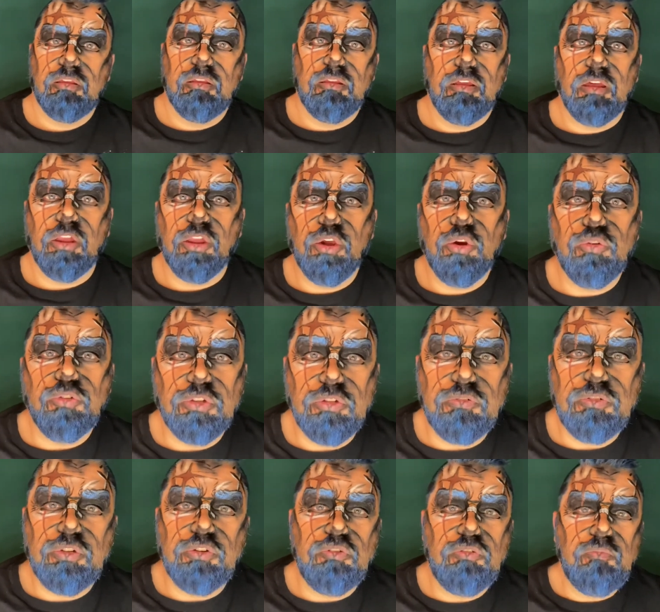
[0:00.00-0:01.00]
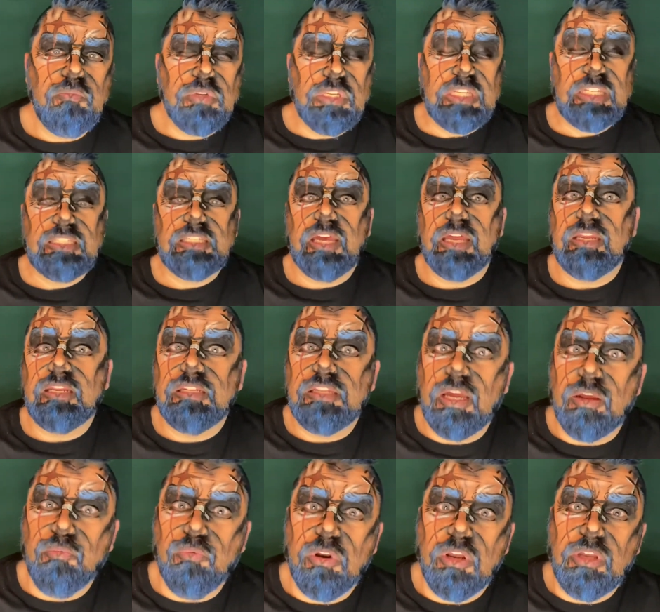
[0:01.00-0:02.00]
Hello YouTube, decided I
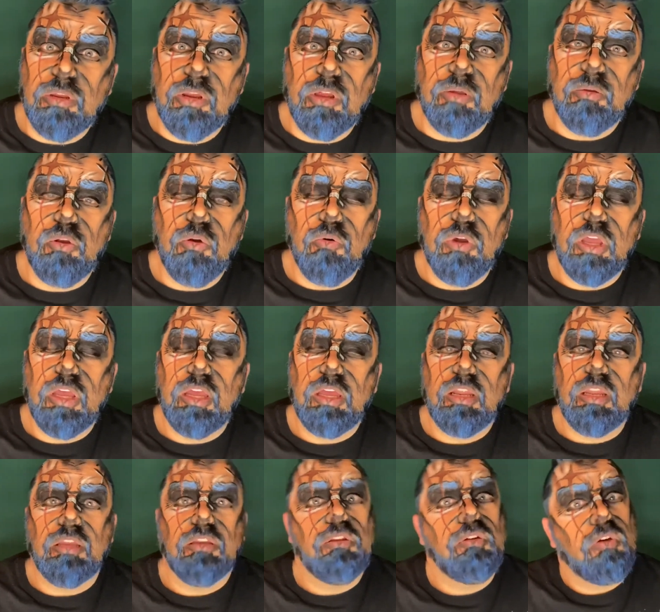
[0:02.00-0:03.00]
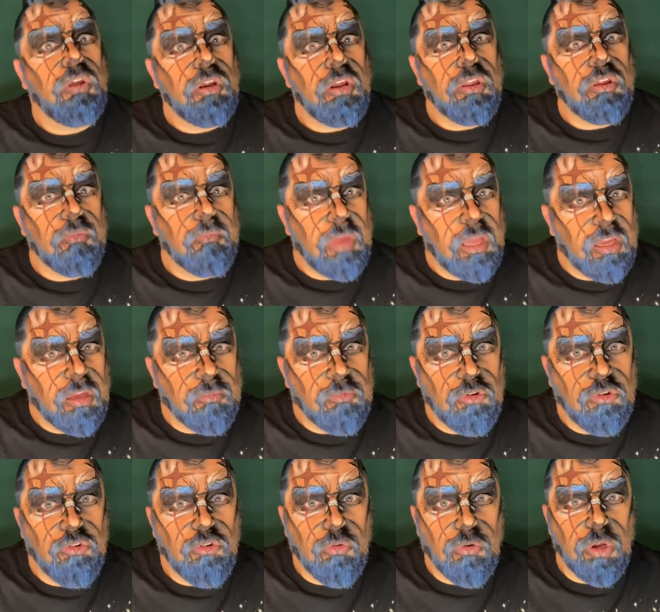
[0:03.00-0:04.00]
wanted to go ahead and do another makeup
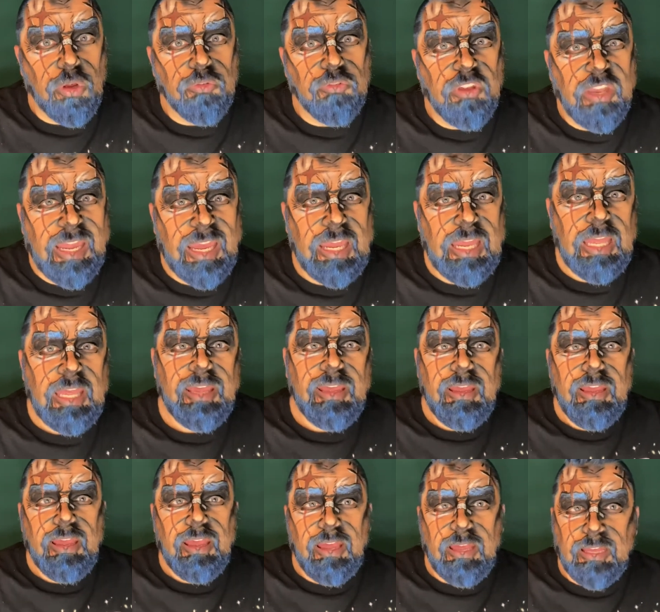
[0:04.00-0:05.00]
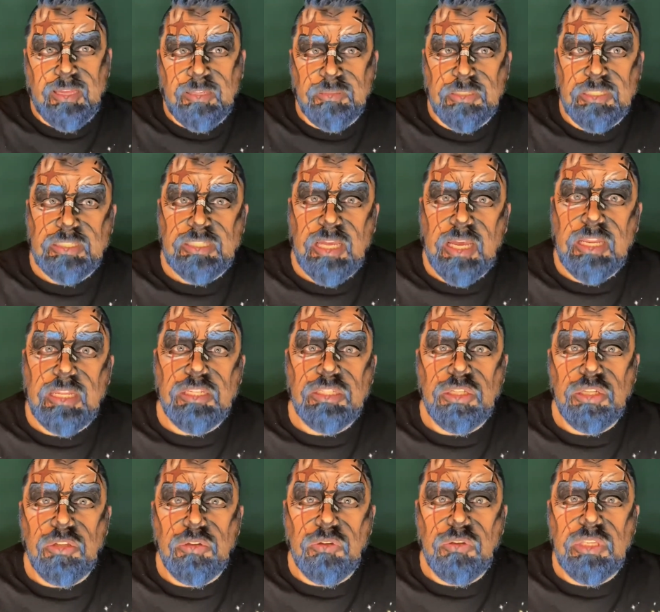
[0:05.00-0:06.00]
tutorial today. Decided
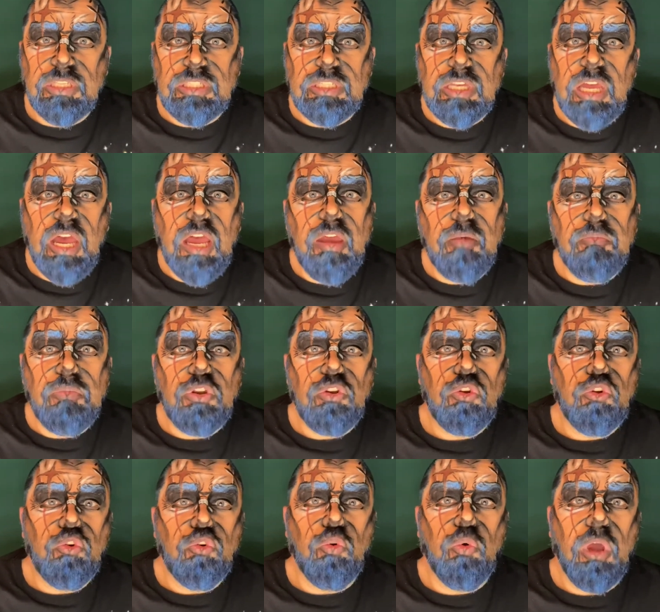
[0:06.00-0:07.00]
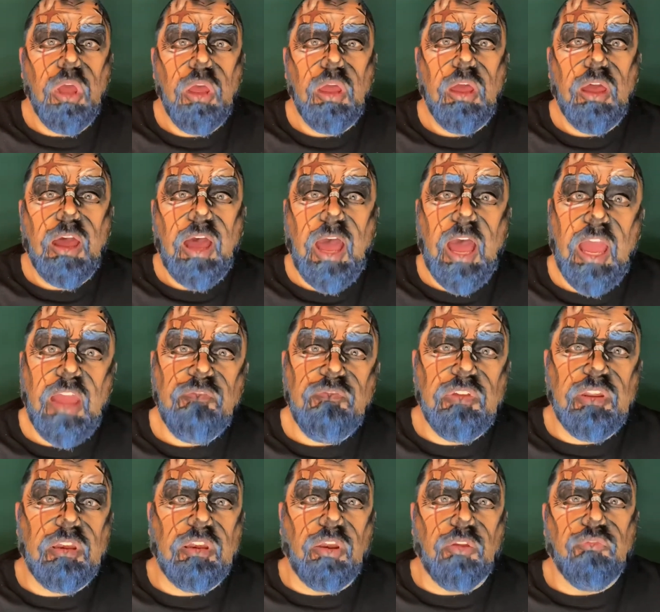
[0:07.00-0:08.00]
to this time do
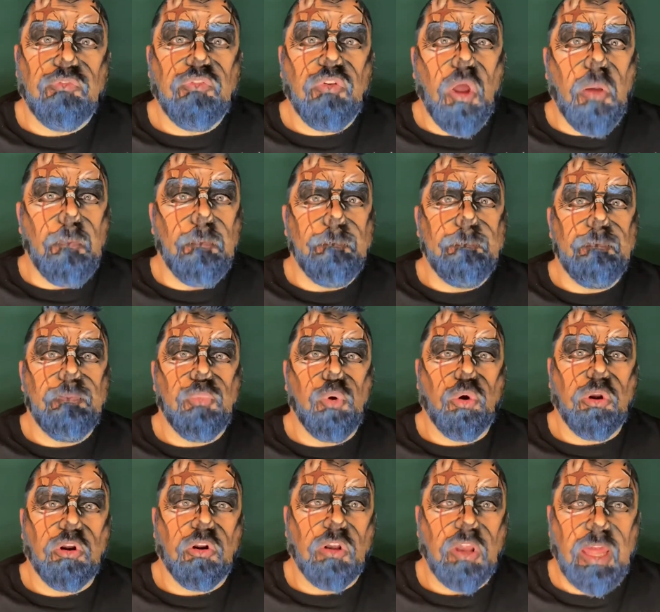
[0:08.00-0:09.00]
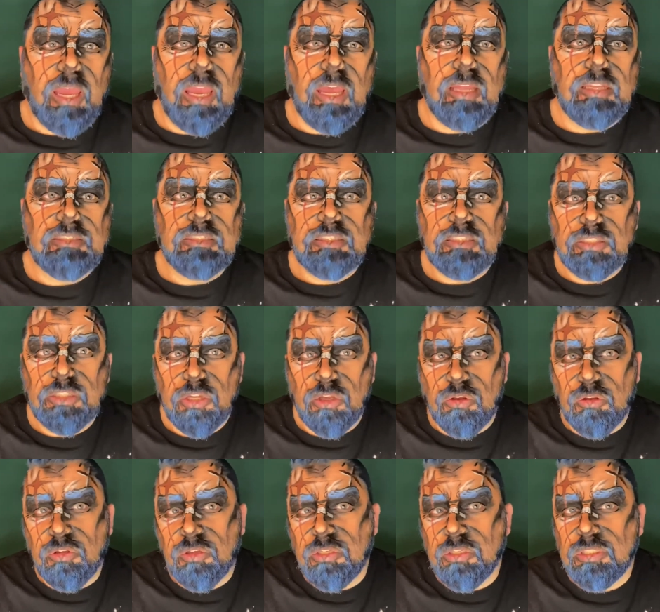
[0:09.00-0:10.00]
Ivan from Borderlands. So
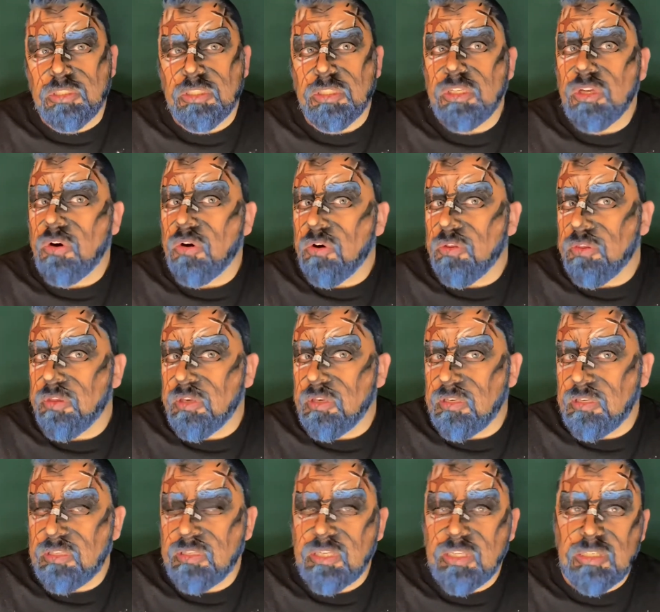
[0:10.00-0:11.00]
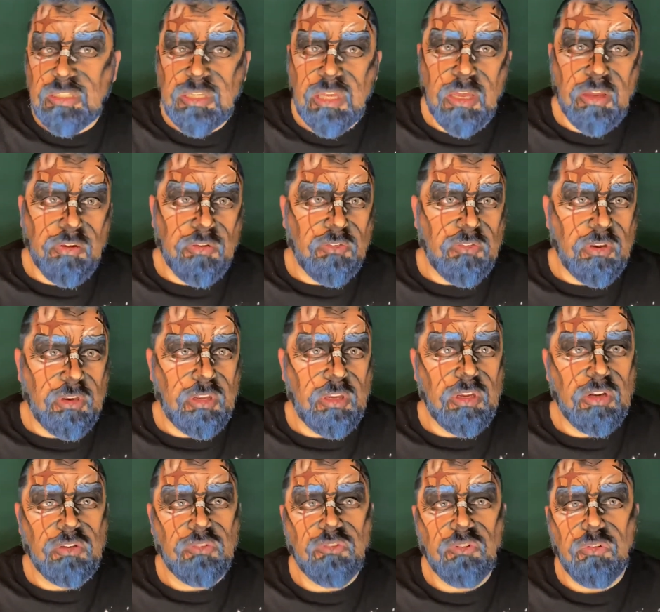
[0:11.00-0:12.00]
you can see all the details in
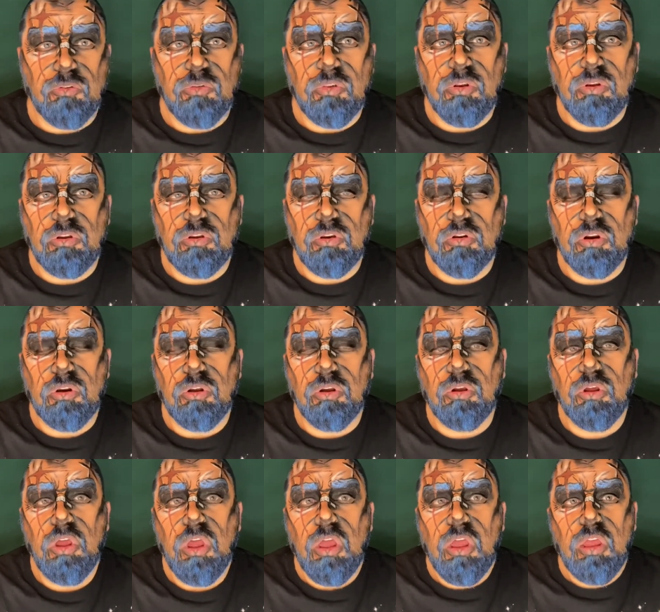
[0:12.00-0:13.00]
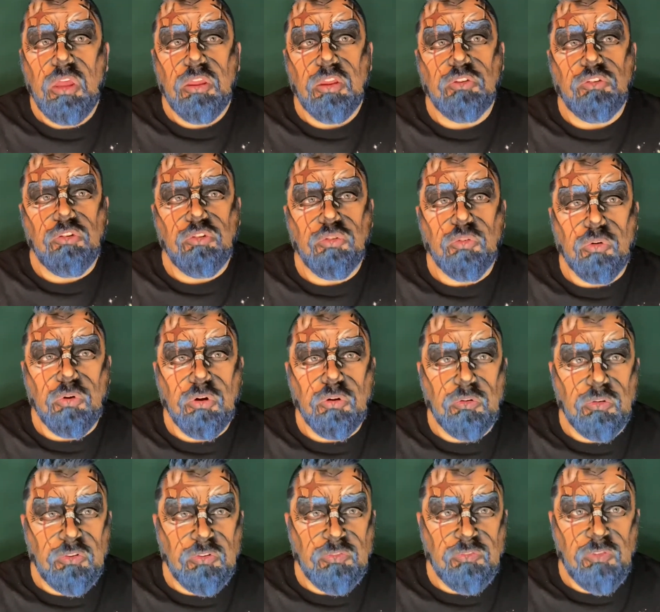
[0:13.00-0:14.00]
here. So the tutorial
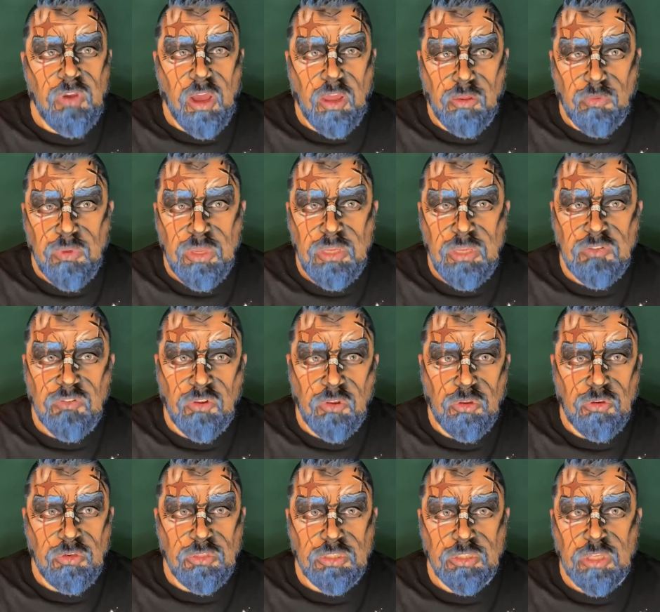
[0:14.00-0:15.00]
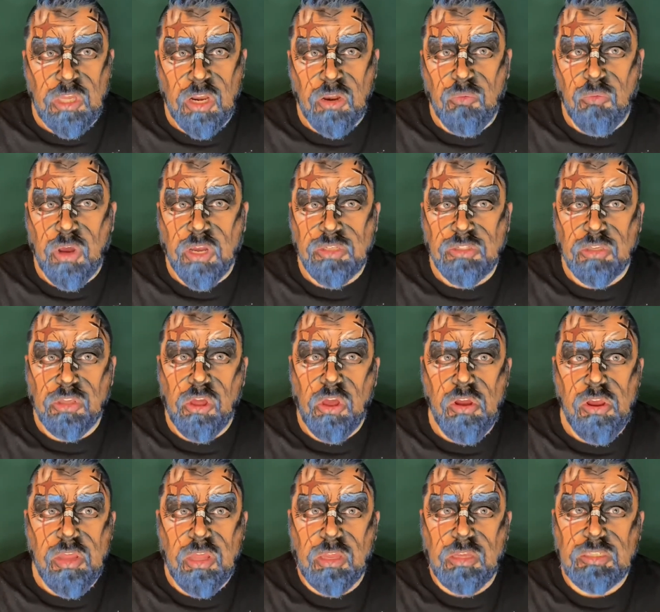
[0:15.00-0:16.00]
is following, so you just kind of watch along
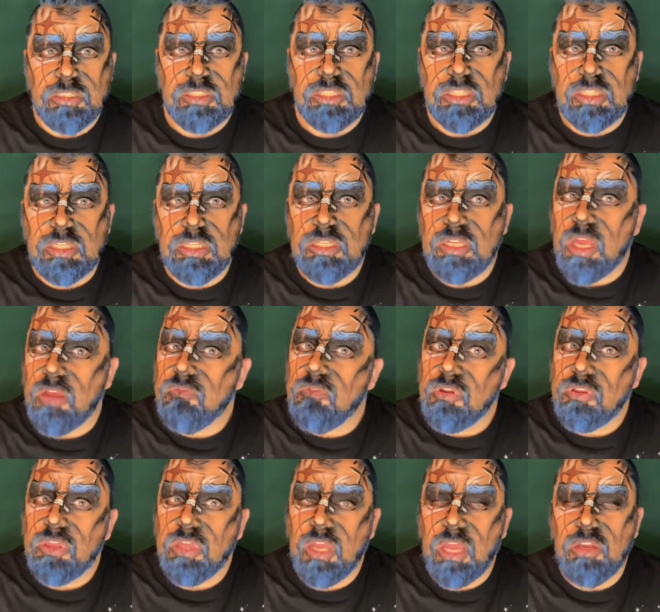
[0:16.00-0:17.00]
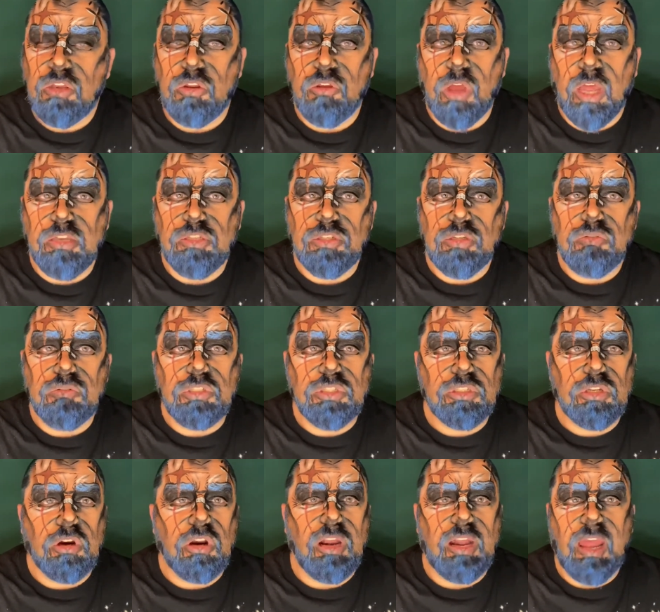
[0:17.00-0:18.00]
and see everything I do. I do
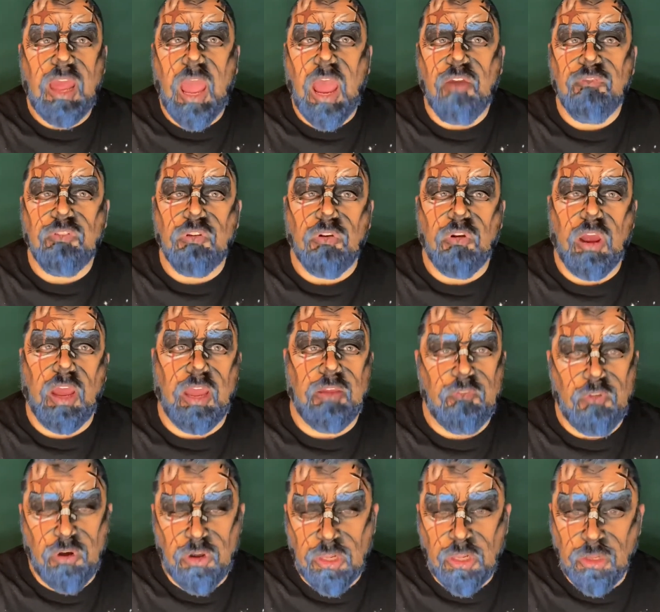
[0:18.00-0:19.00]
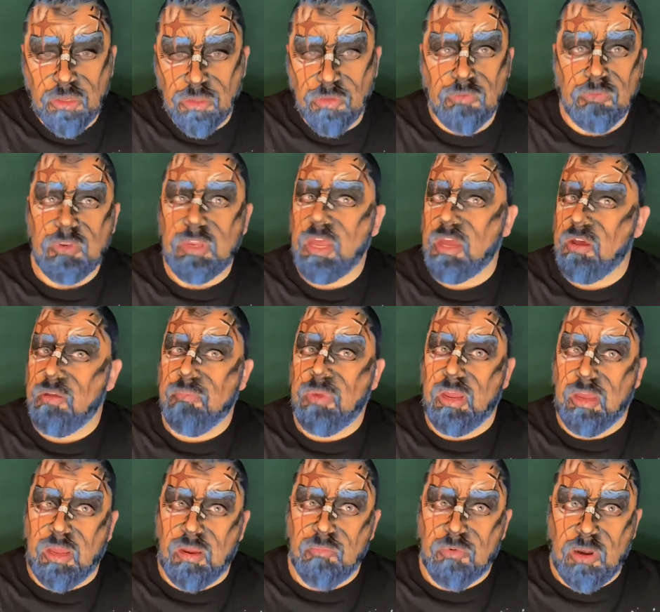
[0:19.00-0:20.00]
start after I've already glued down my
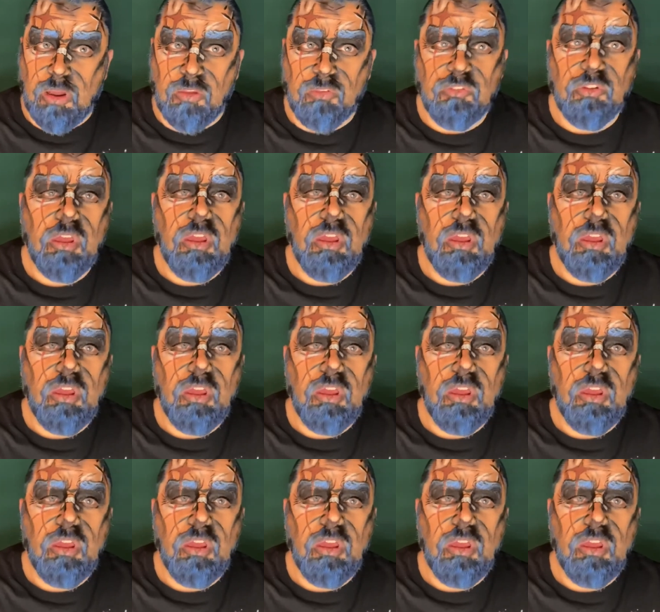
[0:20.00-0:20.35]
eyebrows.